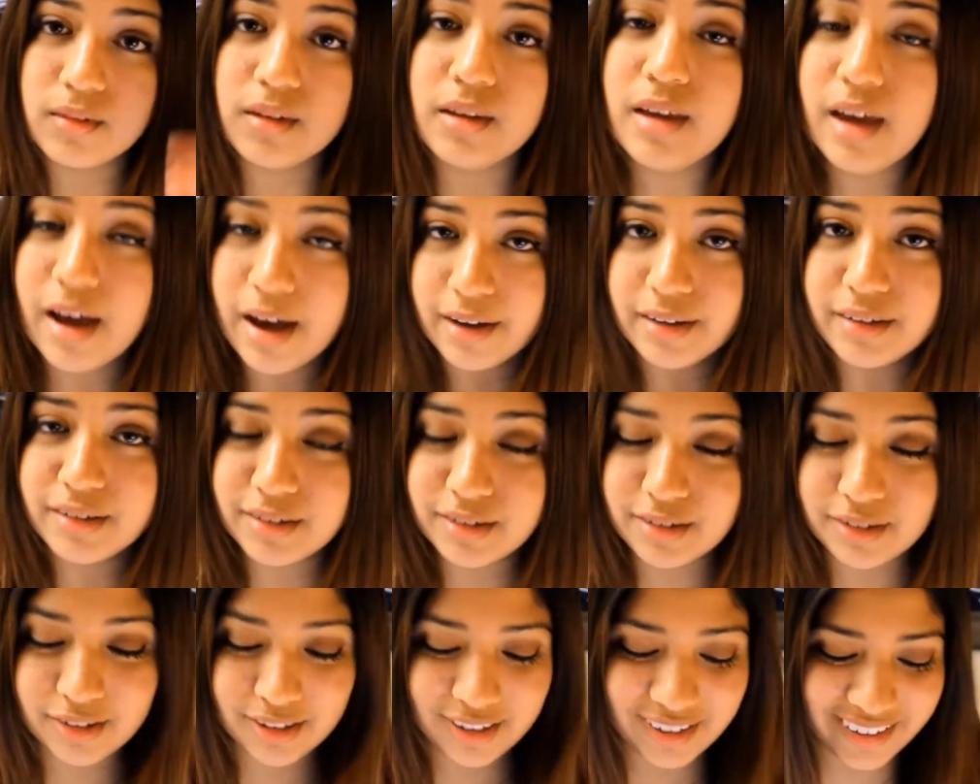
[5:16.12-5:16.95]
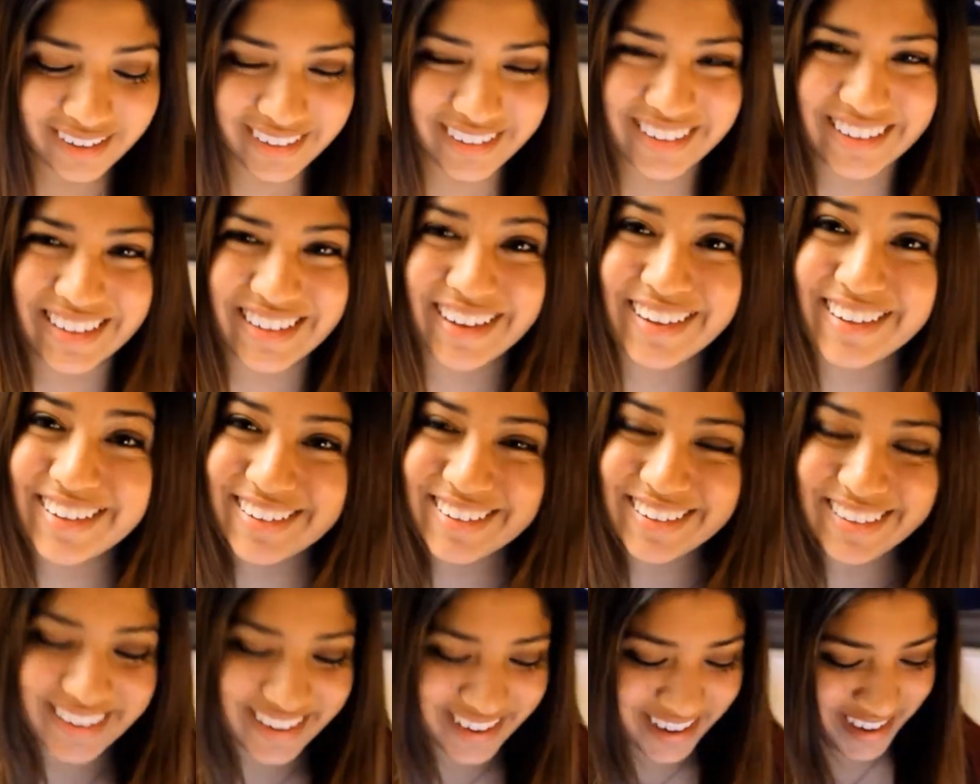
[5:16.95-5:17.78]
Yes.
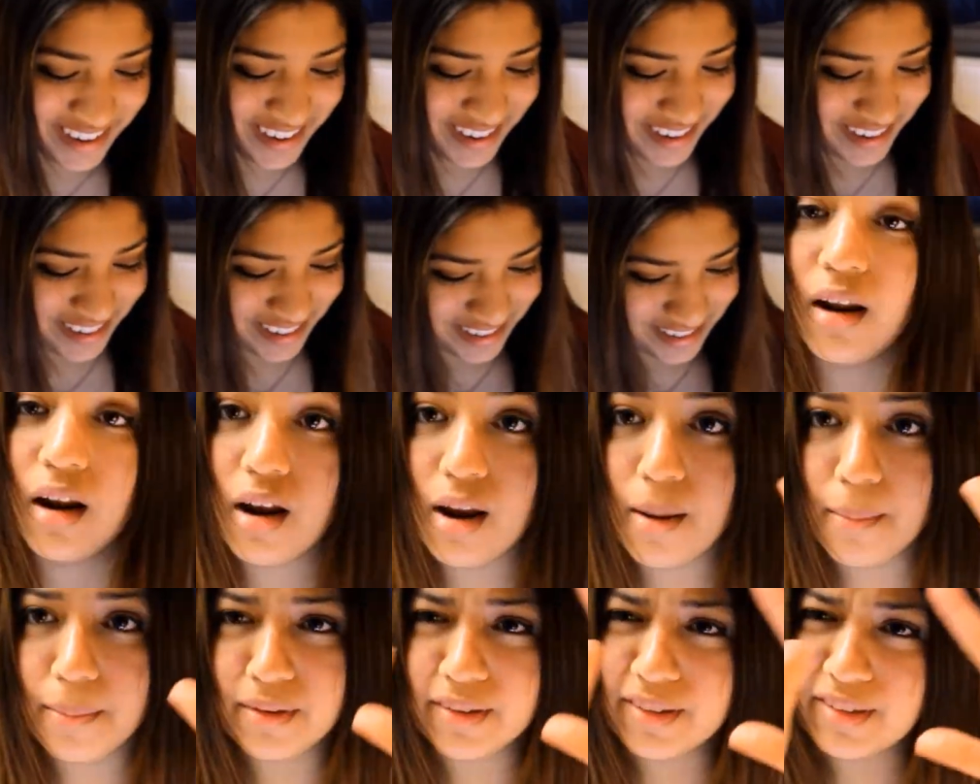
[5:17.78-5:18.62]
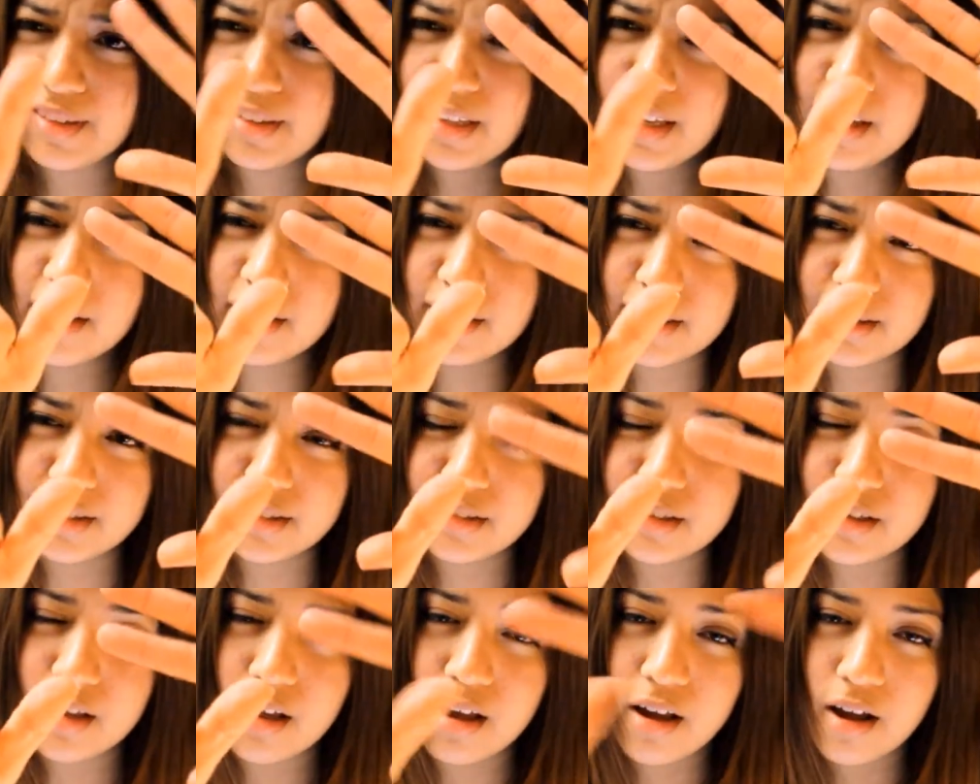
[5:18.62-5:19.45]
Number
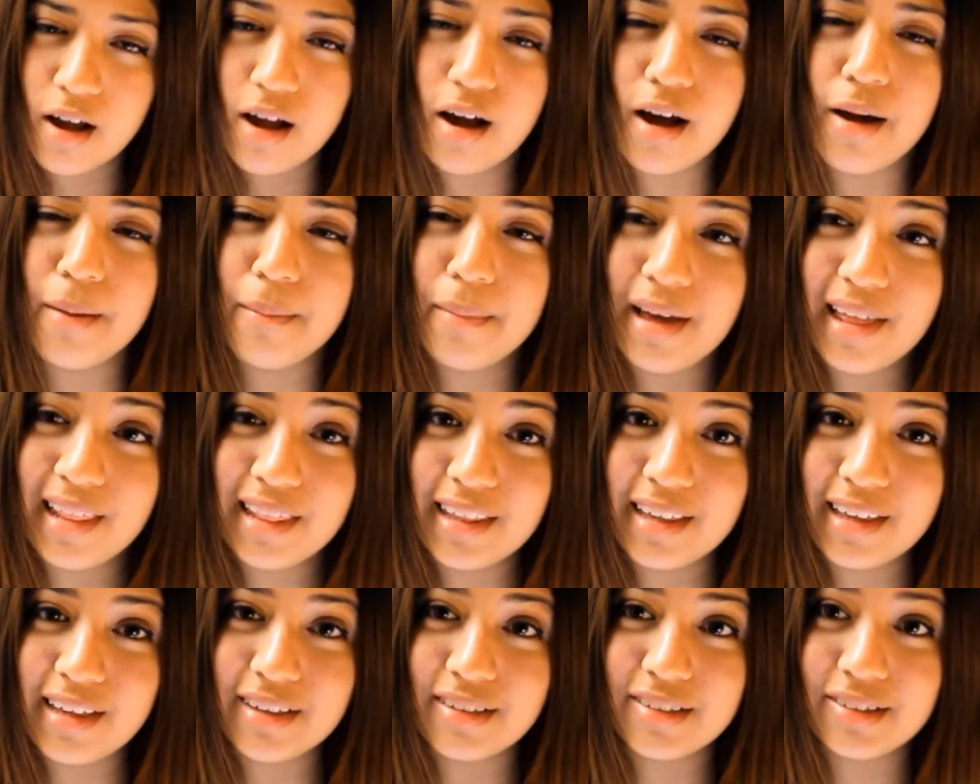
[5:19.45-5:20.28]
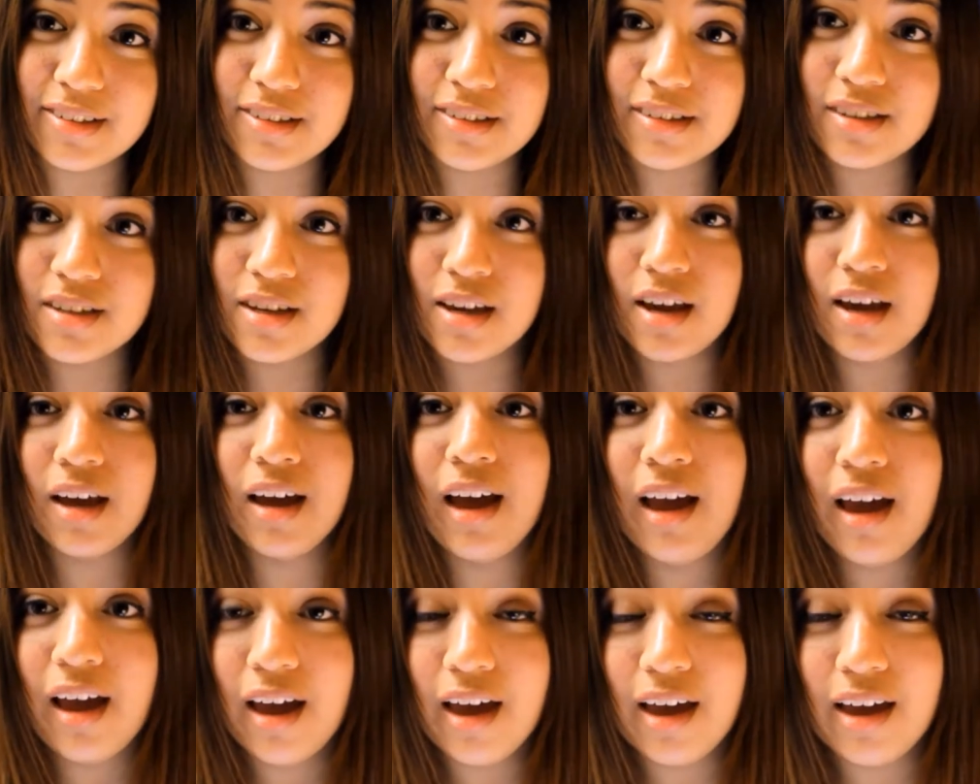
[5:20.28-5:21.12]
6 on my list
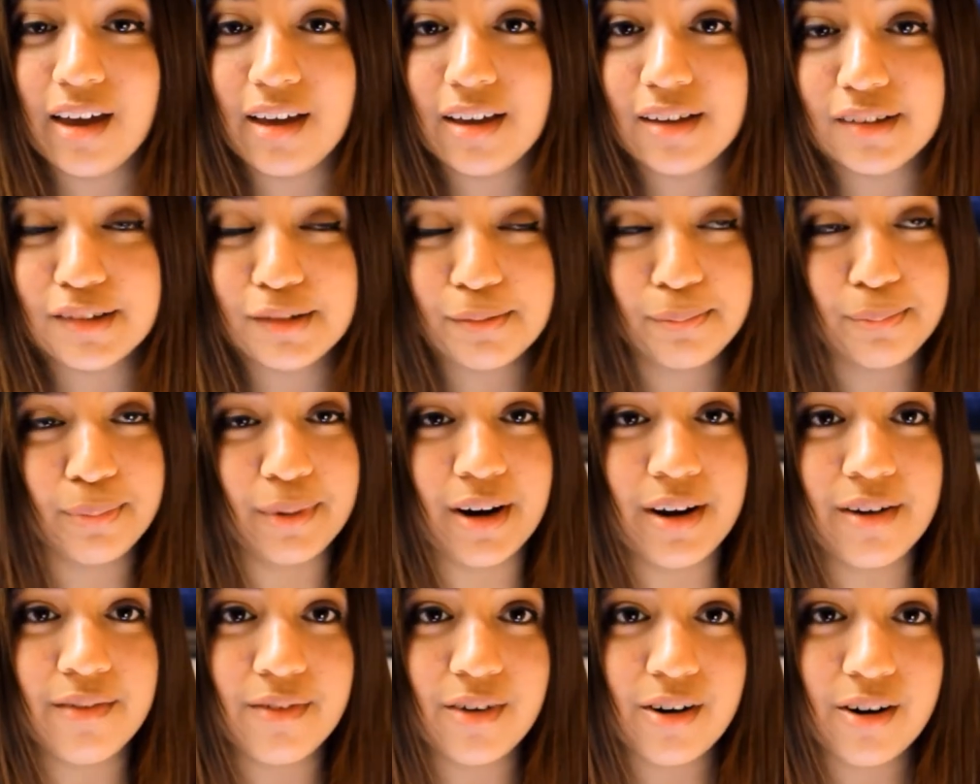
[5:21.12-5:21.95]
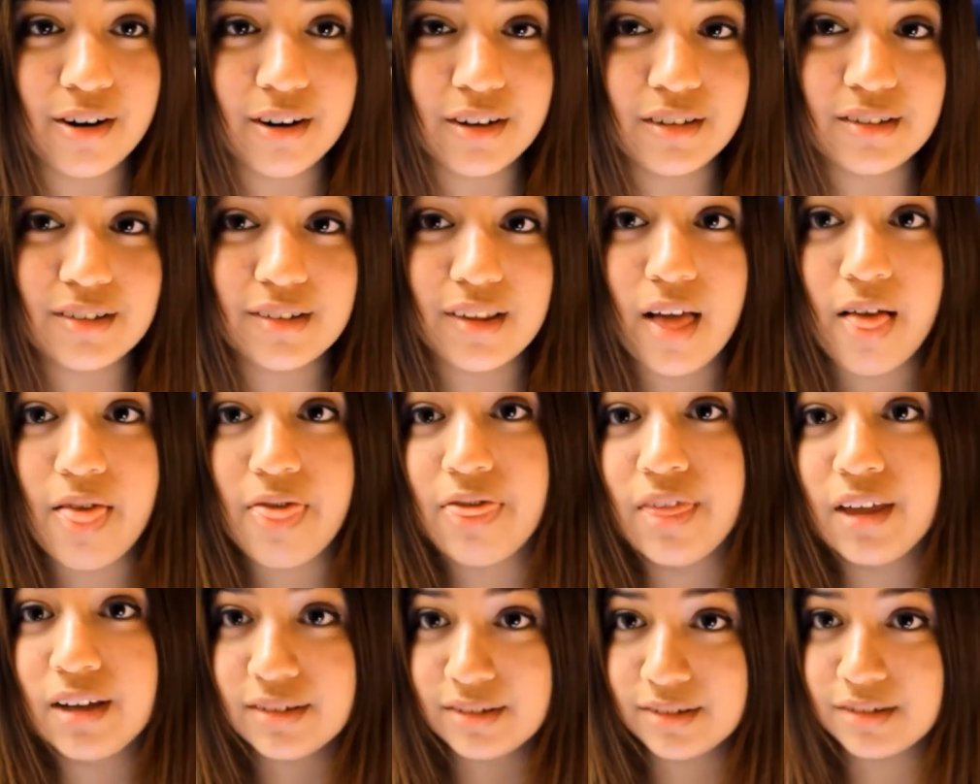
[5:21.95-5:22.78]
is BraveArt's
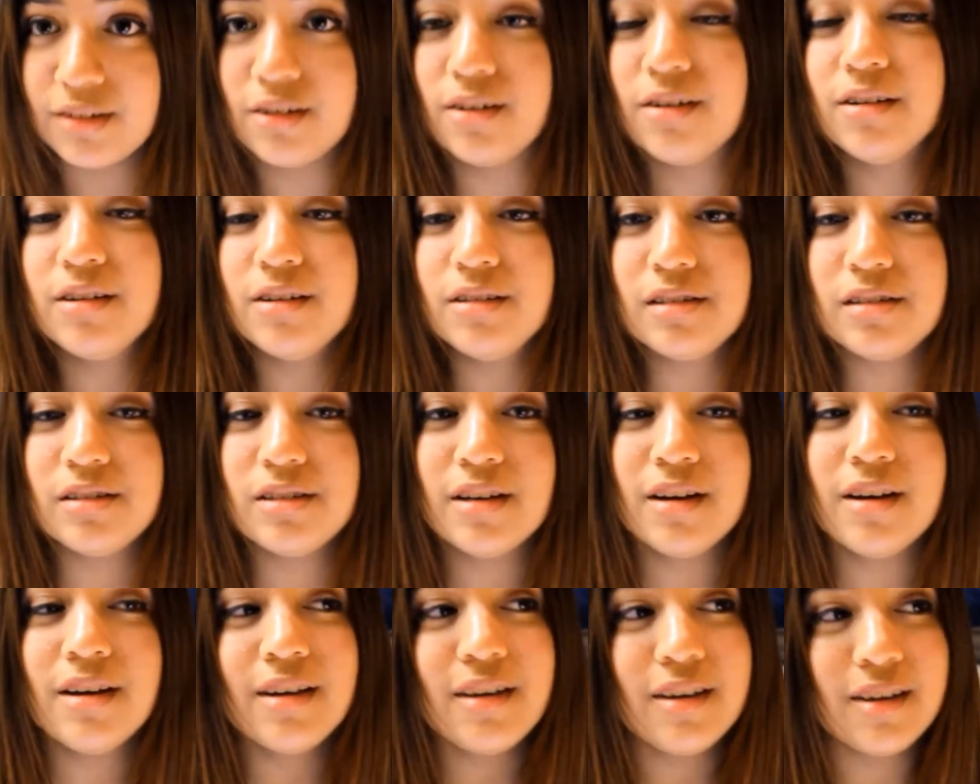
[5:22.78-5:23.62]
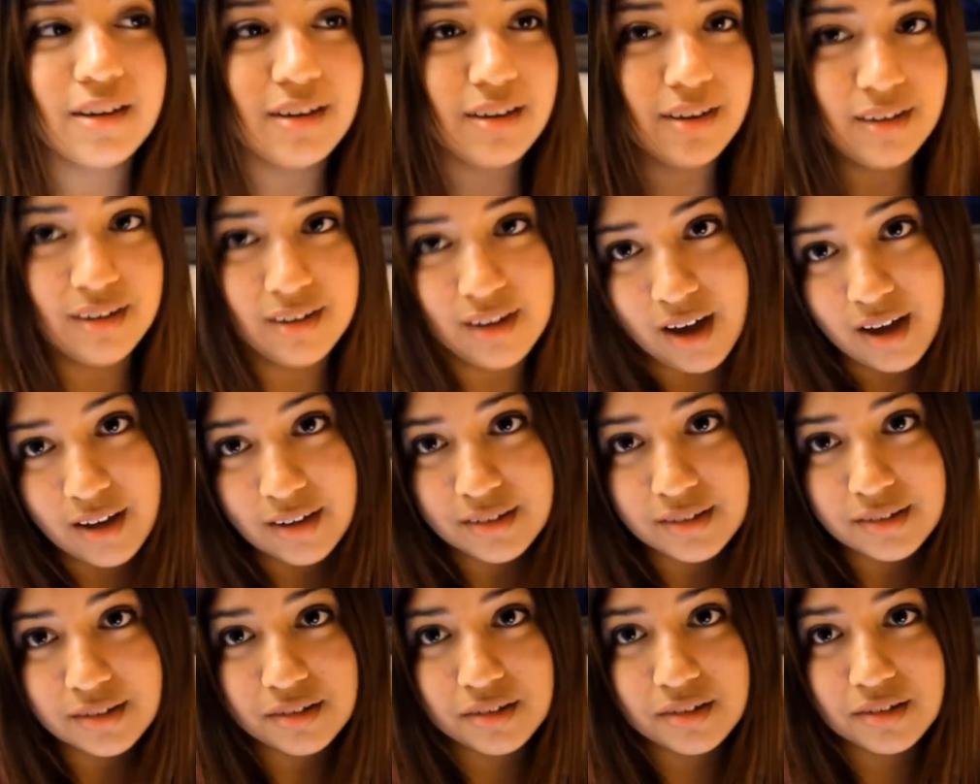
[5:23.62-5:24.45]
The Start.
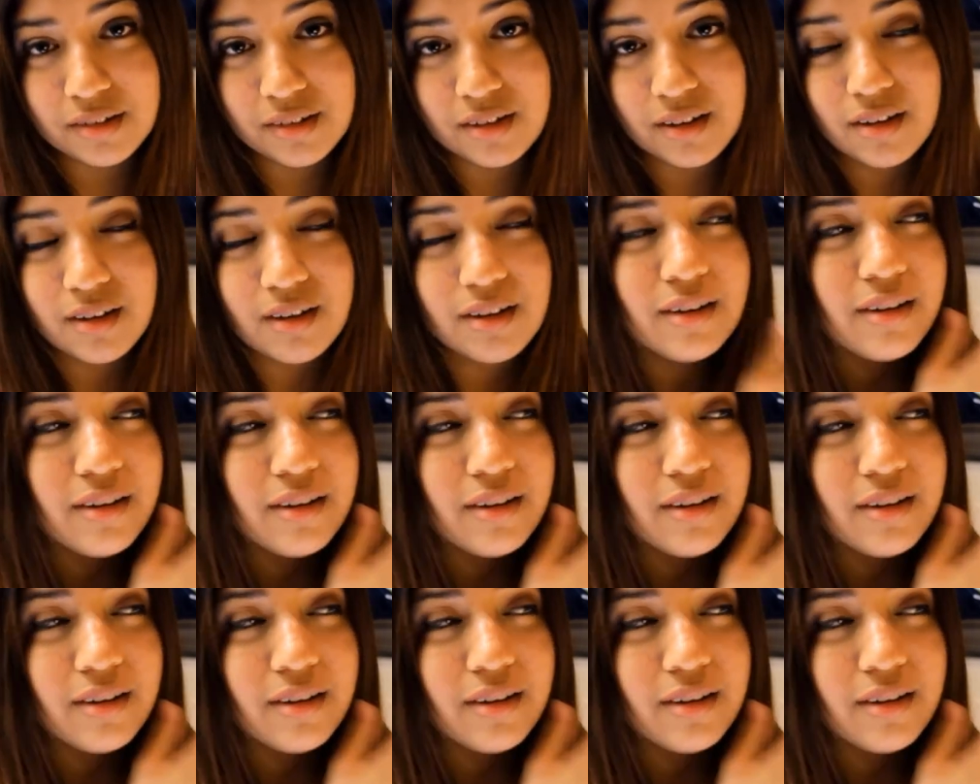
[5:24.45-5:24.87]
Yes.